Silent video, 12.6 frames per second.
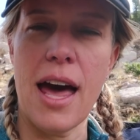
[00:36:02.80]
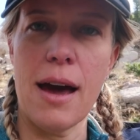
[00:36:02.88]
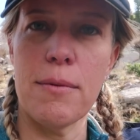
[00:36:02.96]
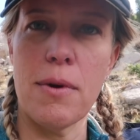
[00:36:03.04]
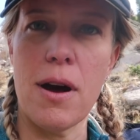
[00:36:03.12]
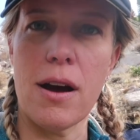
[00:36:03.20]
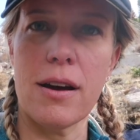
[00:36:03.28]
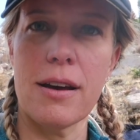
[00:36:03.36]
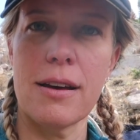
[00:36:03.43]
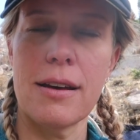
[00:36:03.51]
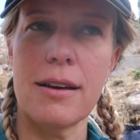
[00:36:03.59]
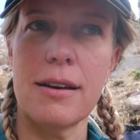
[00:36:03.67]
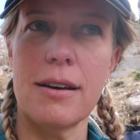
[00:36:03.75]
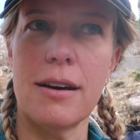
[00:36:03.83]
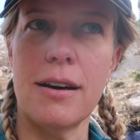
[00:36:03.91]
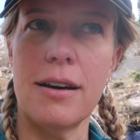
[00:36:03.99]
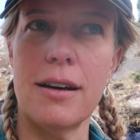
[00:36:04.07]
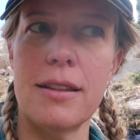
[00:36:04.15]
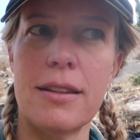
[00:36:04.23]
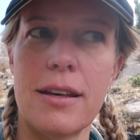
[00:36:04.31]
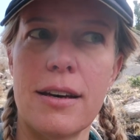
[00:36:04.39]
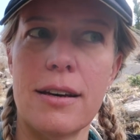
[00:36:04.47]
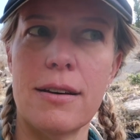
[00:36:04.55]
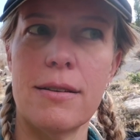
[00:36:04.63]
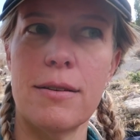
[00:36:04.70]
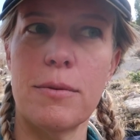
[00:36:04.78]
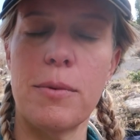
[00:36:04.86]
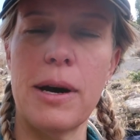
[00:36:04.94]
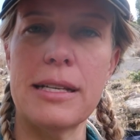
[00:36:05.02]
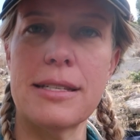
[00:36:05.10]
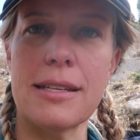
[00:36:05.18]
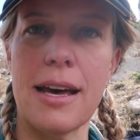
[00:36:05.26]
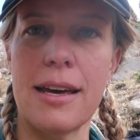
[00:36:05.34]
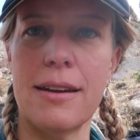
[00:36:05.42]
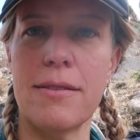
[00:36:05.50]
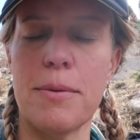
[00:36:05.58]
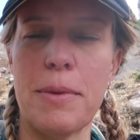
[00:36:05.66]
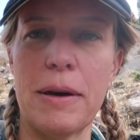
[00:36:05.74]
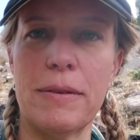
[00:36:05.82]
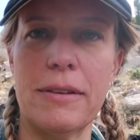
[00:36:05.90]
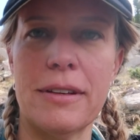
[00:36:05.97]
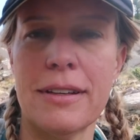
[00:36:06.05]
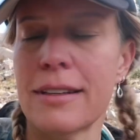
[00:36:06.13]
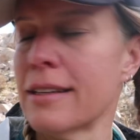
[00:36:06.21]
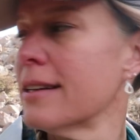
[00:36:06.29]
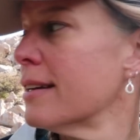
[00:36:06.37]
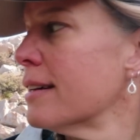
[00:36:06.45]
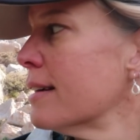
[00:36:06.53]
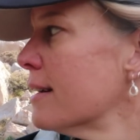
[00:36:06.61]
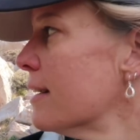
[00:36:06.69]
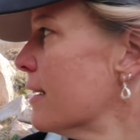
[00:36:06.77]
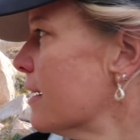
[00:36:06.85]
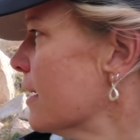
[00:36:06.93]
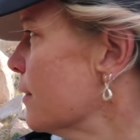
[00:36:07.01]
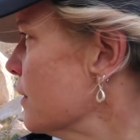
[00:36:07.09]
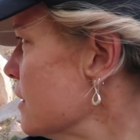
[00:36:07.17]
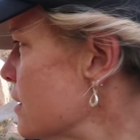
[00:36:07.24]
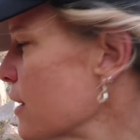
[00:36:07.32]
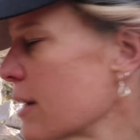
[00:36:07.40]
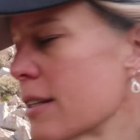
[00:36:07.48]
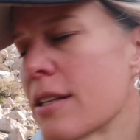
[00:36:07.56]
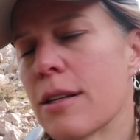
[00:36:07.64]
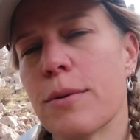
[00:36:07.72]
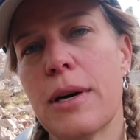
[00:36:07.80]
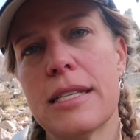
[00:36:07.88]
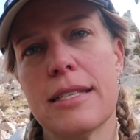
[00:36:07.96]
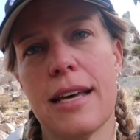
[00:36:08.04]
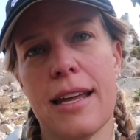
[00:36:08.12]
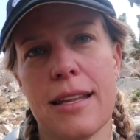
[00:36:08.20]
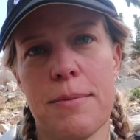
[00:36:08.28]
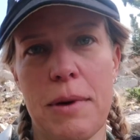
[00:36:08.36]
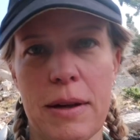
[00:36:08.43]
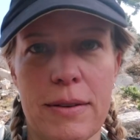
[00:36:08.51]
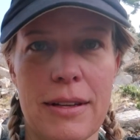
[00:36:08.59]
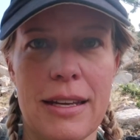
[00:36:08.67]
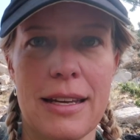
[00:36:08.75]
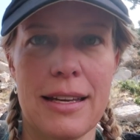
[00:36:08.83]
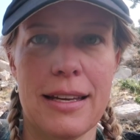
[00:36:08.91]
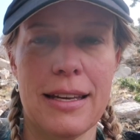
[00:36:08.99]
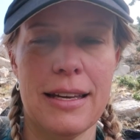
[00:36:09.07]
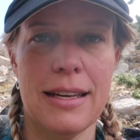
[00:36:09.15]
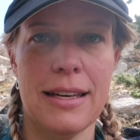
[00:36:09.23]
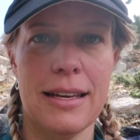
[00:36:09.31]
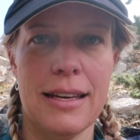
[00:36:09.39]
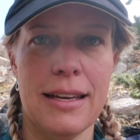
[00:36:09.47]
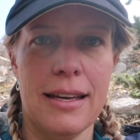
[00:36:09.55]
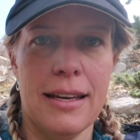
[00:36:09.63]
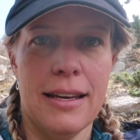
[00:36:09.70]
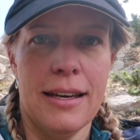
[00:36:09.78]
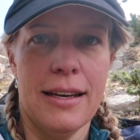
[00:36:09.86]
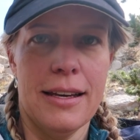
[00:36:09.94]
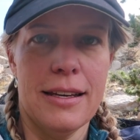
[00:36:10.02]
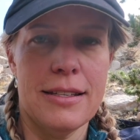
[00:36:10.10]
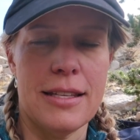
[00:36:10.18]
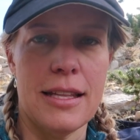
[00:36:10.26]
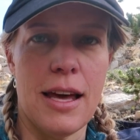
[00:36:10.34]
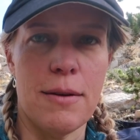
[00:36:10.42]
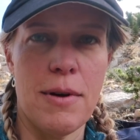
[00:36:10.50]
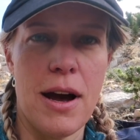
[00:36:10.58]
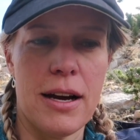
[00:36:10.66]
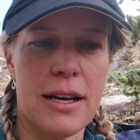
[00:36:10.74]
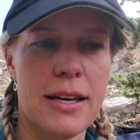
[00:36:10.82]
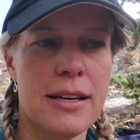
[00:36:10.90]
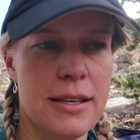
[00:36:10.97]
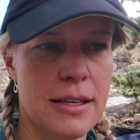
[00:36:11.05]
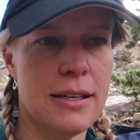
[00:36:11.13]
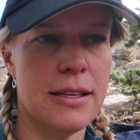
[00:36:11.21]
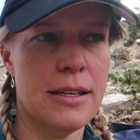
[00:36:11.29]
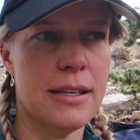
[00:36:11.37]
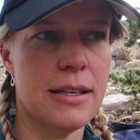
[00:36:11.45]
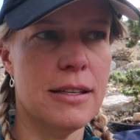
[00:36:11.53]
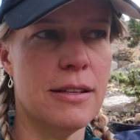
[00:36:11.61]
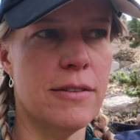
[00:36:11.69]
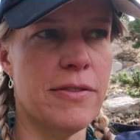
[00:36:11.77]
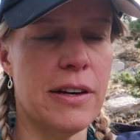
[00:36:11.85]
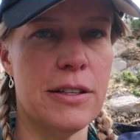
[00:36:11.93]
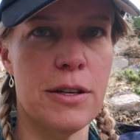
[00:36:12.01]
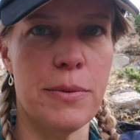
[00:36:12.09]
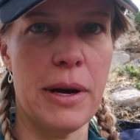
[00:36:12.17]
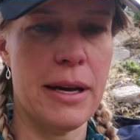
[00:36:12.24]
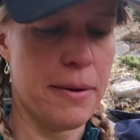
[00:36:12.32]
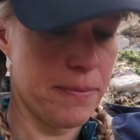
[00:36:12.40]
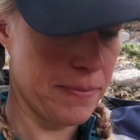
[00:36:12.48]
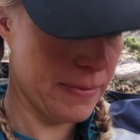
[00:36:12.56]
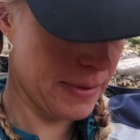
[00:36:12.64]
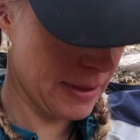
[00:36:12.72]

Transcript: that rock on the west side of the mountain. And once you get to the west side of the mountain, see that rock, you'll find your way up.